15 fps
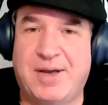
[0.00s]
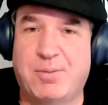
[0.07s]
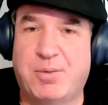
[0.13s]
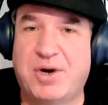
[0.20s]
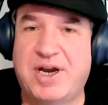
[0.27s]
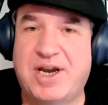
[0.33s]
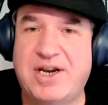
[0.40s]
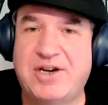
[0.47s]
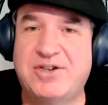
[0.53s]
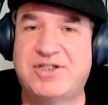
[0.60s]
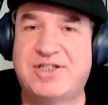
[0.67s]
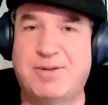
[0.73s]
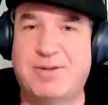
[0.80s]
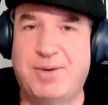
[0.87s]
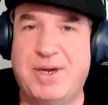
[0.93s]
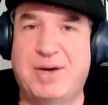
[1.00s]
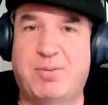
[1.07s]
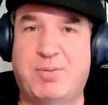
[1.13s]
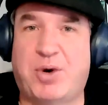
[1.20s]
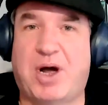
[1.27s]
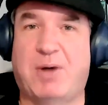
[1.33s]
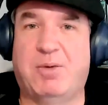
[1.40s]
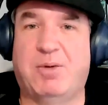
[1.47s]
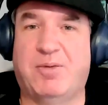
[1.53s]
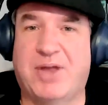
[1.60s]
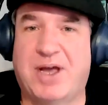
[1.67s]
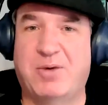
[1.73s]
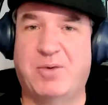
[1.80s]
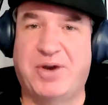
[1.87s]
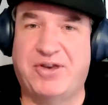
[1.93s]
But here's the big problem
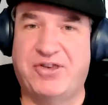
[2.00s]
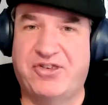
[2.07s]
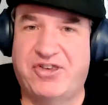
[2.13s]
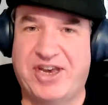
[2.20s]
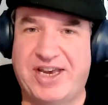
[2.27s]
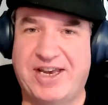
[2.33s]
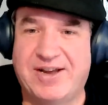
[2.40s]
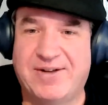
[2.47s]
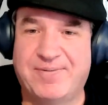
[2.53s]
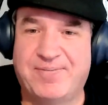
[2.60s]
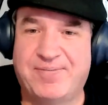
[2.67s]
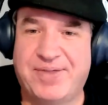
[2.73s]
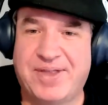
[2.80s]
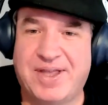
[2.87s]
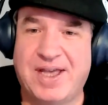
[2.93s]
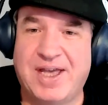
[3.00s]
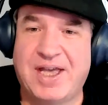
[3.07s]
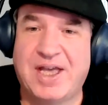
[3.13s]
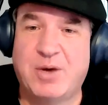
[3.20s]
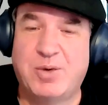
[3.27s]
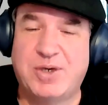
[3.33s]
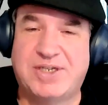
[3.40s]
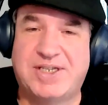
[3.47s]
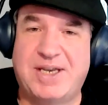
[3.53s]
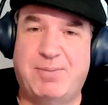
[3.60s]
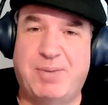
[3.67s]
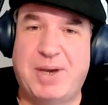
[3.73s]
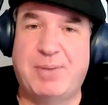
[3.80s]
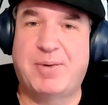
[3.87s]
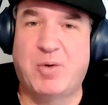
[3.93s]
that we see. We see
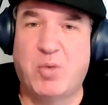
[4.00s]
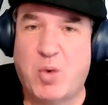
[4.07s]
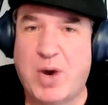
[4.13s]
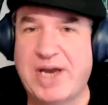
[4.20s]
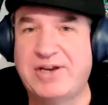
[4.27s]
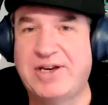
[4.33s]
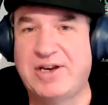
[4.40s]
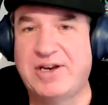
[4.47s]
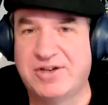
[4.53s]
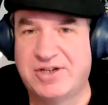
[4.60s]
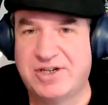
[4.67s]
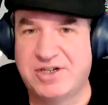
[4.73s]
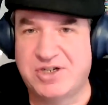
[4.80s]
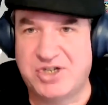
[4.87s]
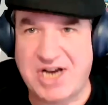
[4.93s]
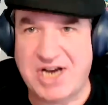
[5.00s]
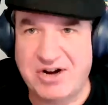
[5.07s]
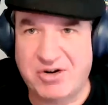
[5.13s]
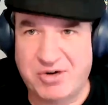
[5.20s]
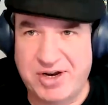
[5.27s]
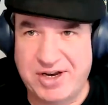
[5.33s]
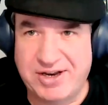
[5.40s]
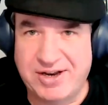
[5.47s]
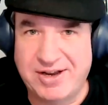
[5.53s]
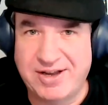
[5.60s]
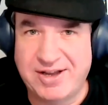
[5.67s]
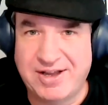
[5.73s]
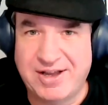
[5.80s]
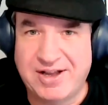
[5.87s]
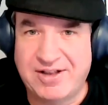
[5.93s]
people waiting until January
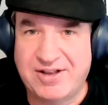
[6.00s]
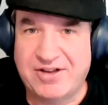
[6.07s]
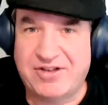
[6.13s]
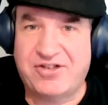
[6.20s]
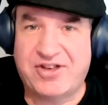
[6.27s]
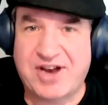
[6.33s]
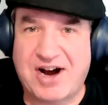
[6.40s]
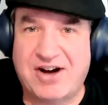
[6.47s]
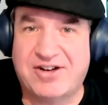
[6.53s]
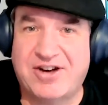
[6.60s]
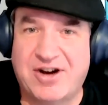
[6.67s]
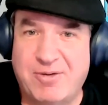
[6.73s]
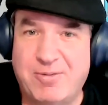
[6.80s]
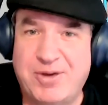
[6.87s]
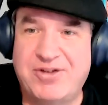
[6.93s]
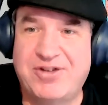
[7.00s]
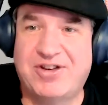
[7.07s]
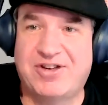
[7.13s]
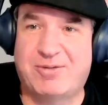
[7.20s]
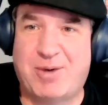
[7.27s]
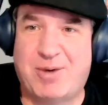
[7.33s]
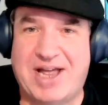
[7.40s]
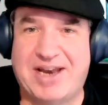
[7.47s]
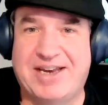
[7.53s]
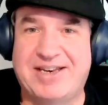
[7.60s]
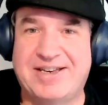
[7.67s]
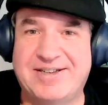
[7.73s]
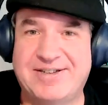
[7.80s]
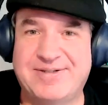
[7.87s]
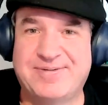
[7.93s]
to start their business
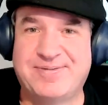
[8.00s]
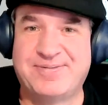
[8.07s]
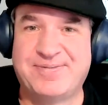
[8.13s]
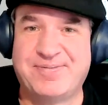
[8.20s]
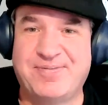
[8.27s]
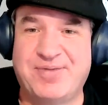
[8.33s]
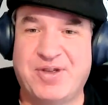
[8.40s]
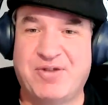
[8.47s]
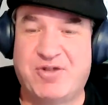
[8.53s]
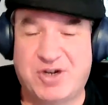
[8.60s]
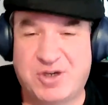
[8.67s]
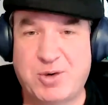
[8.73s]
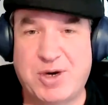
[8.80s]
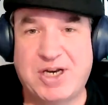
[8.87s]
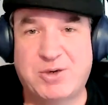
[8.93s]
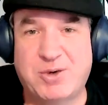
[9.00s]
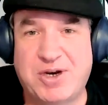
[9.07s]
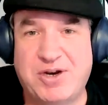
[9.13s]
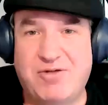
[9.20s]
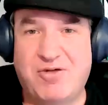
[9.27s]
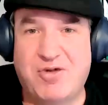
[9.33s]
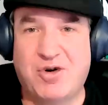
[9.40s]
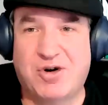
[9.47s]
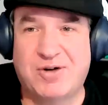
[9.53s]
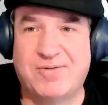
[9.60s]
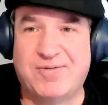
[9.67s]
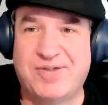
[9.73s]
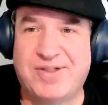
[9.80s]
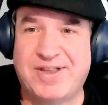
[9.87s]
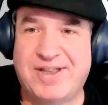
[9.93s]
planning for 2024.
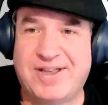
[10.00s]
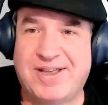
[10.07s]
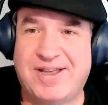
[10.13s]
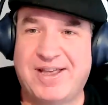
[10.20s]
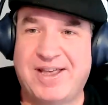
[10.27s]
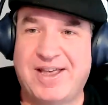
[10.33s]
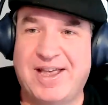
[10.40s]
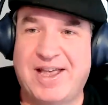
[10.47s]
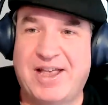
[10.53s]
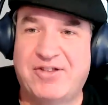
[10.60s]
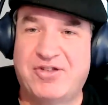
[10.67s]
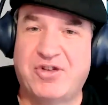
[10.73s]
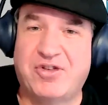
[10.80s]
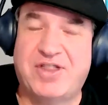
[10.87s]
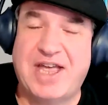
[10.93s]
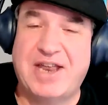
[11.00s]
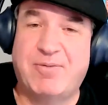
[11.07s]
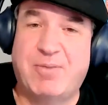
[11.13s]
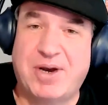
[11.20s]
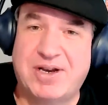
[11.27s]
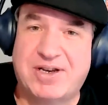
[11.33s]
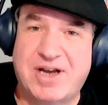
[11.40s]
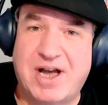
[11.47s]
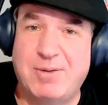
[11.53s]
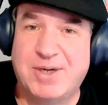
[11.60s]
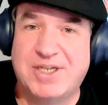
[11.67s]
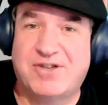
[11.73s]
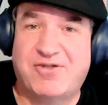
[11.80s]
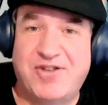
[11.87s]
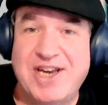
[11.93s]
So then by the time
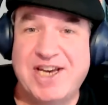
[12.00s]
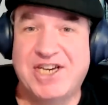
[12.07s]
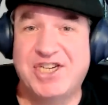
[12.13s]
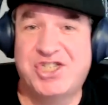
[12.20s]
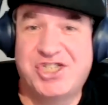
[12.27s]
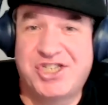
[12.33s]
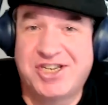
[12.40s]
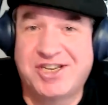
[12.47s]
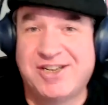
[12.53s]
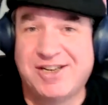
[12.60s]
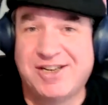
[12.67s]
it's finished,